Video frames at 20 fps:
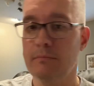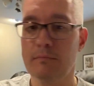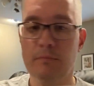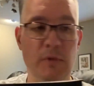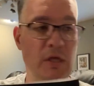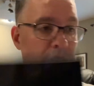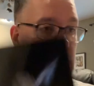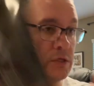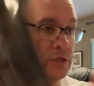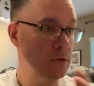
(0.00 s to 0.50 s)

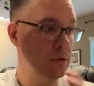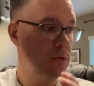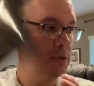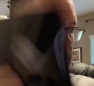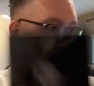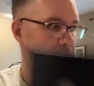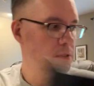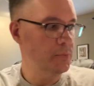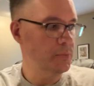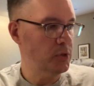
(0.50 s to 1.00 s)
So
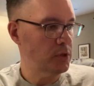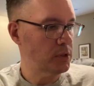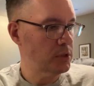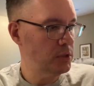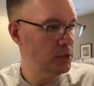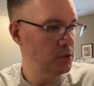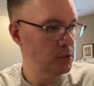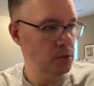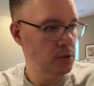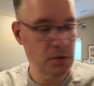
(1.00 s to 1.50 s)
there's the book.
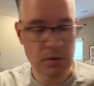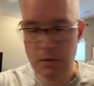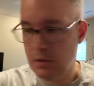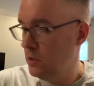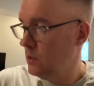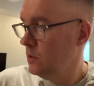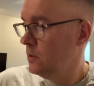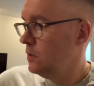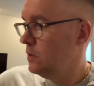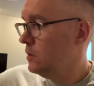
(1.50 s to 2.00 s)

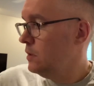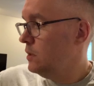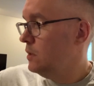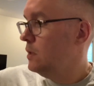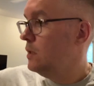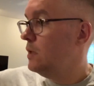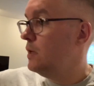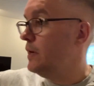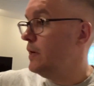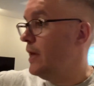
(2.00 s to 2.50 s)

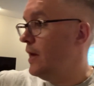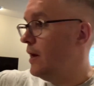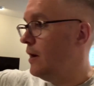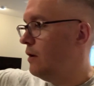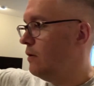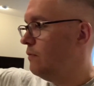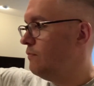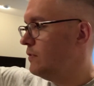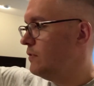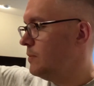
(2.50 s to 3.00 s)

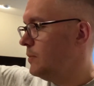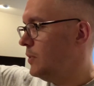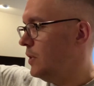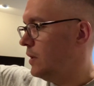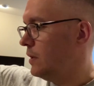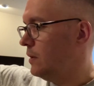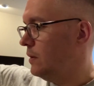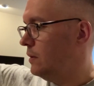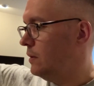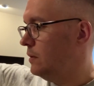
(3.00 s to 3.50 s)
Now for the
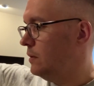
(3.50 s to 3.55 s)
model.